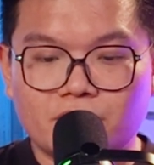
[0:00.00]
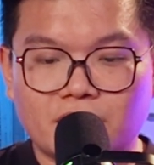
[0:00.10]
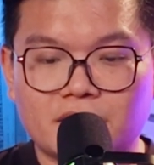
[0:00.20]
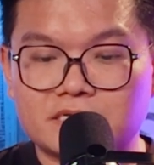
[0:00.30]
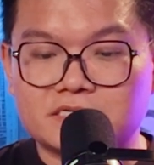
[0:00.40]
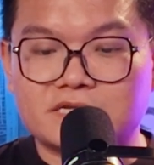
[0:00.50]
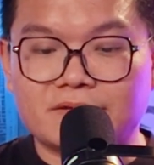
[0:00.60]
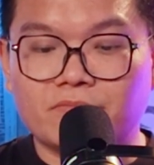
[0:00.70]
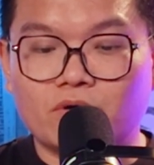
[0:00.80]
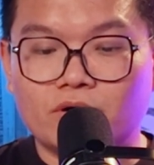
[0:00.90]
we can
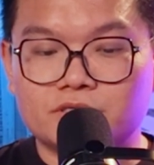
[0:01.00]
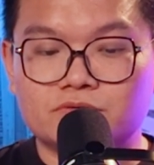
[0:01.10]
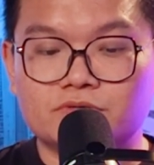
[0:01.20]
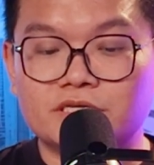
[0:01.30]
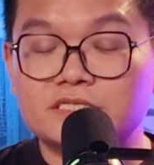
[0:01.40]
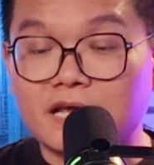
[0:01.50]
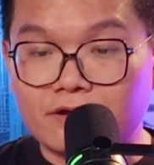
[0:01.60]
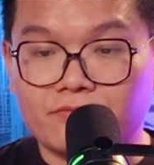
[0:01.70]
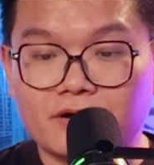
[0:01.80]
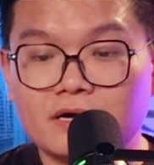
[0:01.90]
understand more into this
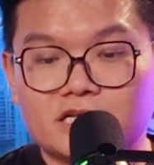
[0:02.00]
area,